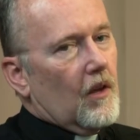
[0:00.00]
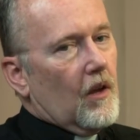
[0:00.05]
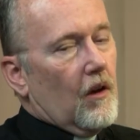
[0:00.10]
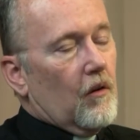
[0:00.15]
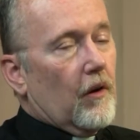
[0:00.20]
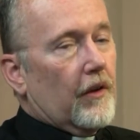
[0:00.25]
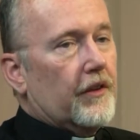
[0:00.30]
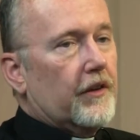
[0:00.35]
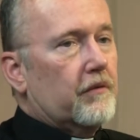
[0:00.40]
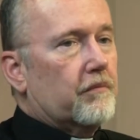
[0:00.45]

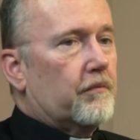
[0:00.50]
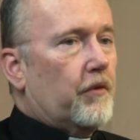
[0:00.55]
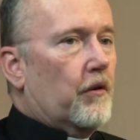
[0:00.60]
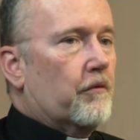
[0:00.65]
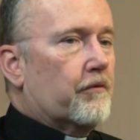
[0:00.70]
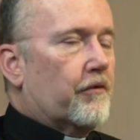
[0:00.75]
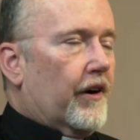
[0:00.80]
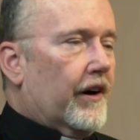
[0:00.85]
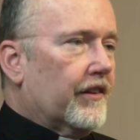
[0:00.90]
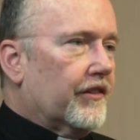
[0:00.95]
Well, I think Pope
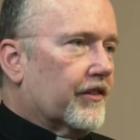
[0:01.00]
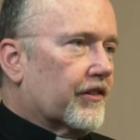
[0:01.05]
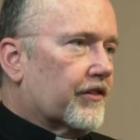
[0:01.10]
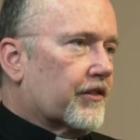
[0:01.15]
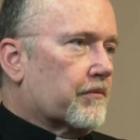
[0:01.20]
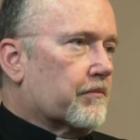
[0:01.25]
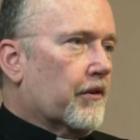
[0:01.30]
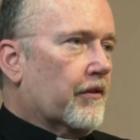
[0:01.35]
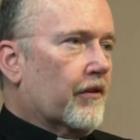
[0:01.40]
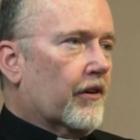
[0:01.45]
Francis
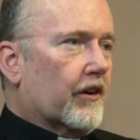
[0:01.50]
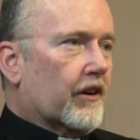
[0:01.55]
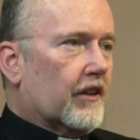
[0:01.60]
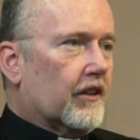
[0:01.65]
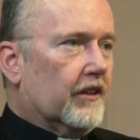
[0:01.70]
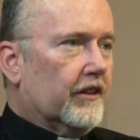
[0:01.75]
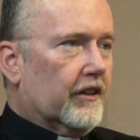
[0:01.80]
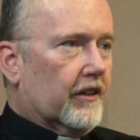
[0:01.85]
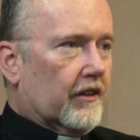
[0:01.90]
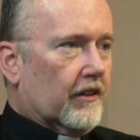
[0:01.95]
has been very
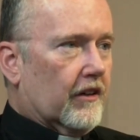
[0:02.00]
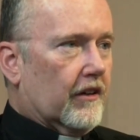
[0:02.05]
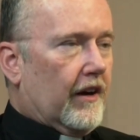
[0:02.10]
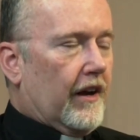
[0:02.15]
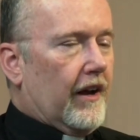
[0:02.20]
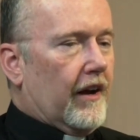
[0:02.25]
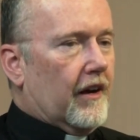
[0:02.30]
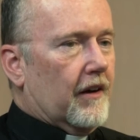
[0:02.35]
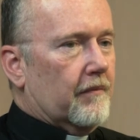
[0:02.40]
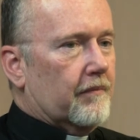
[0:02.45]
clear,
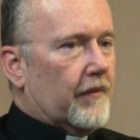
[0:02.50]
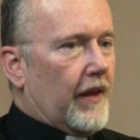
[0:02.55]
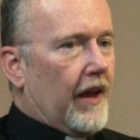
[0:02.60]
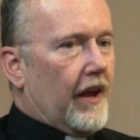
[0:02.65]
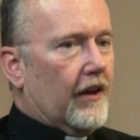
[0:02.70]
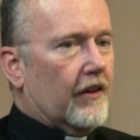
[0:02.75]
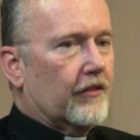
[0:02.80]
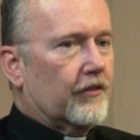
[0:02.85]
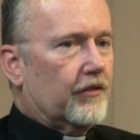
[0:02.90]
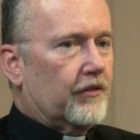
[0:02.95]

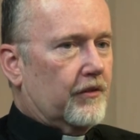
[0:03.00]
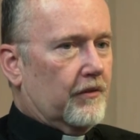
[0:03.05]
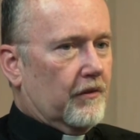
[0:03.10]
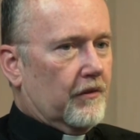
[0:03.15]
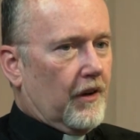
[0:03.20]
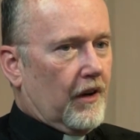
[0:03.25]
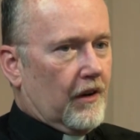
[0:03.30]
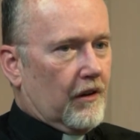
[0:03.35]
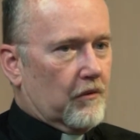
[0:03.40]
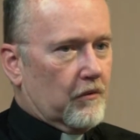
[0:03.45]
as
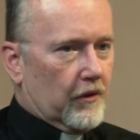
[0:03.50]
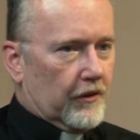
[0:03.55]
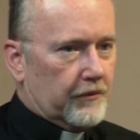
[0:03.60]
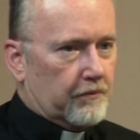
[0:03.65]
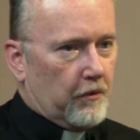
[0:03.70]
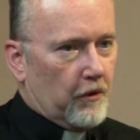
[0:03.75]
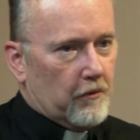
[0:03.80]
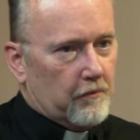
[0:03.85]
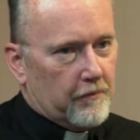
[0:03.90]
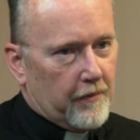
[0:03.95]
was
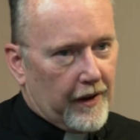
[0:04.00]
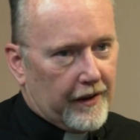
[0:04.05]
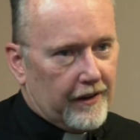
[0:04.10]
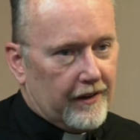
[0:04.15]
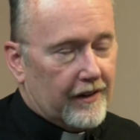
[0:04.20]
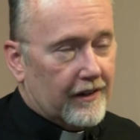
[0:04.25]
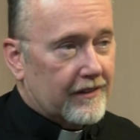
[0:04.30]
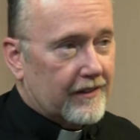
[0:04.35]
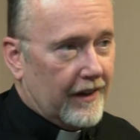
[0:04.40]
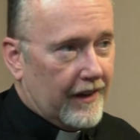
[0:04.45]
Pope
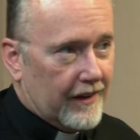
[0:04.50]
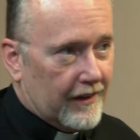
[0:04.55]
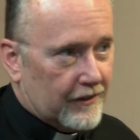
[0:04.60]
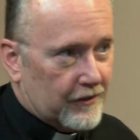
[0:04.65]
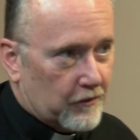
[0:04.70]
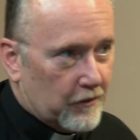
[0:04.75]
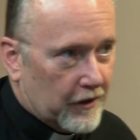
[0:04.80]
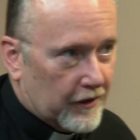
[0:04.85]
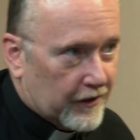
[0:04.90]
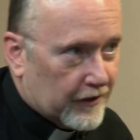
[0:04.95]
Benedict, as
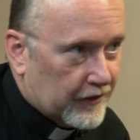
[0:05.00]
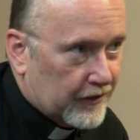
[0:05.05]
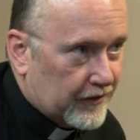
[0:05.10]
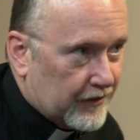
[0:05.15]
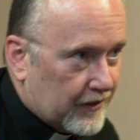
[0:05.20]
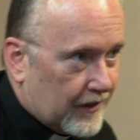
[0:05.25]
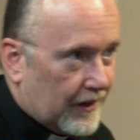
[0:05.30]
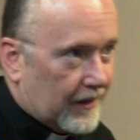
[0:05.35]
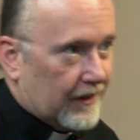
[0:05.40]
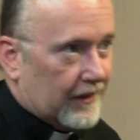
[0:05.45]

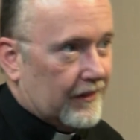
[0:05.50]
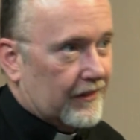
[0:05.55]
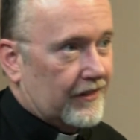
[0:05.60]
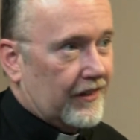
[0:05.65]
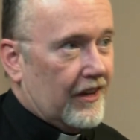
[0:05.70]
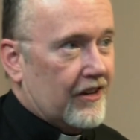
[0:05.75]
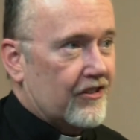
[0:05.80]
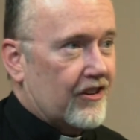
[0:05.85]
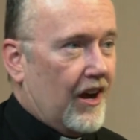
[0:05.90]
was St.